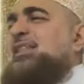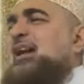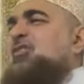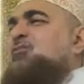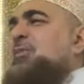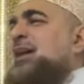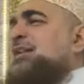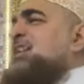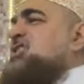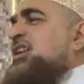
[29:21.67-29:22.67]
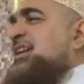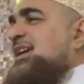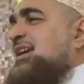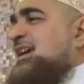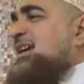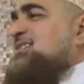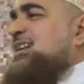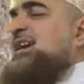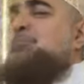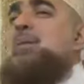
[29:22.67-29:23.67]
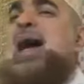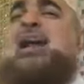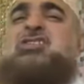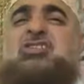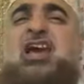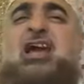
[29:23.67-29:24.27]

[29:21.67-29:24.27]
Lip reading: Allah that if my destiny is in a bad